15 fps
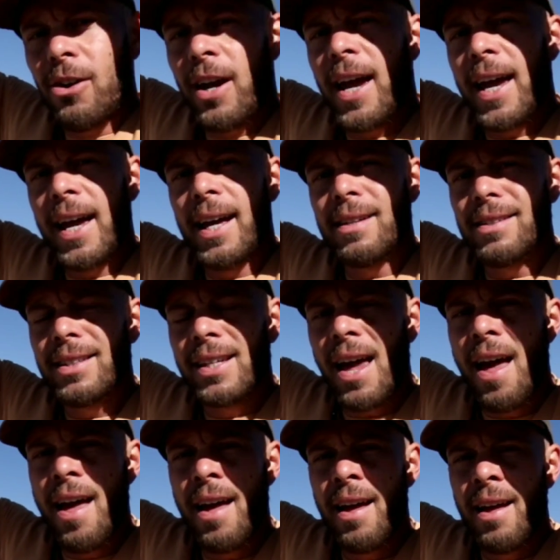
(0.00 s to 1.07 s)
your hands
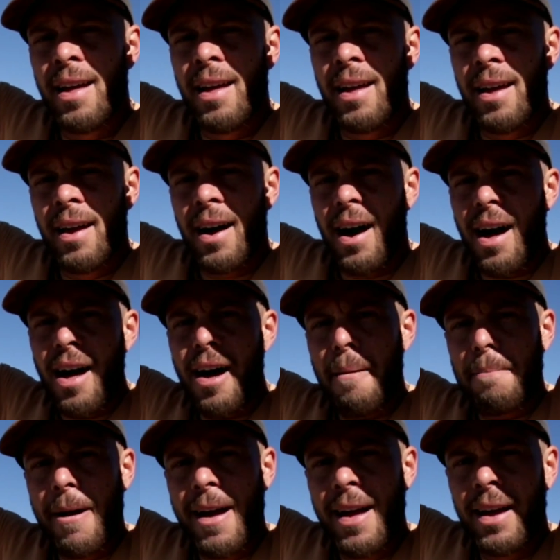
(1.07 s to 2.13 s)

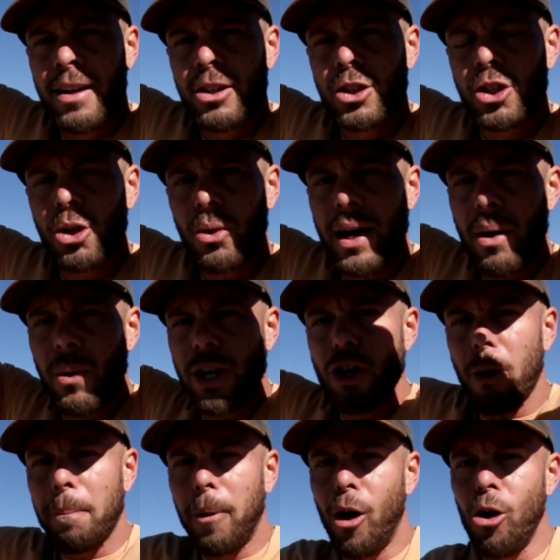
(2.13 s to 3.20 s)
up, so that way
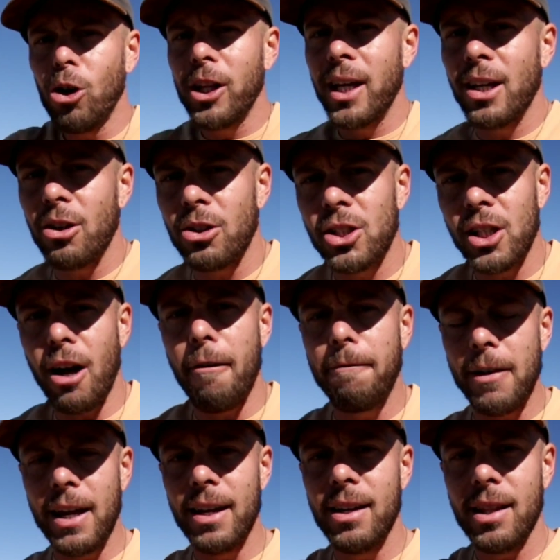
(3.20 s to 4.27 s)
you're pulling
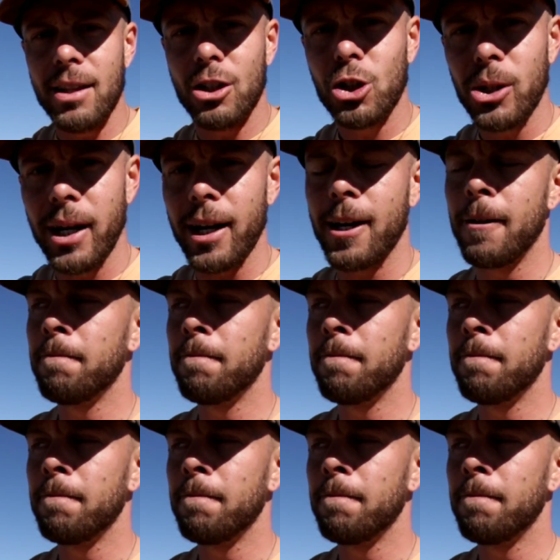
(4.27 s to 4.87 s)
yourself into the trick.